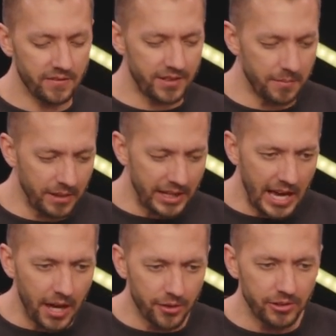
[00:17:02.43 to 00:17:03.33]
of them
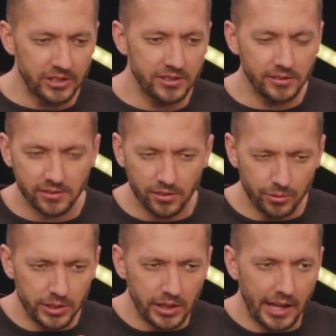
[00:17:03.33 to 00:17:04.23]
encountering Jesus
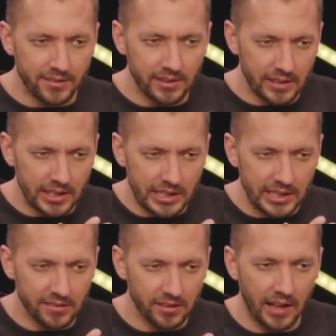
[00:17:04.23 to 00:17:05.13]
and realizing that
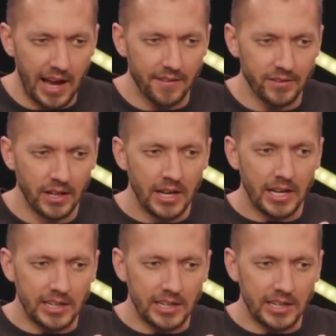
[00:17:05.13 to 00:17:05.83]
he is alive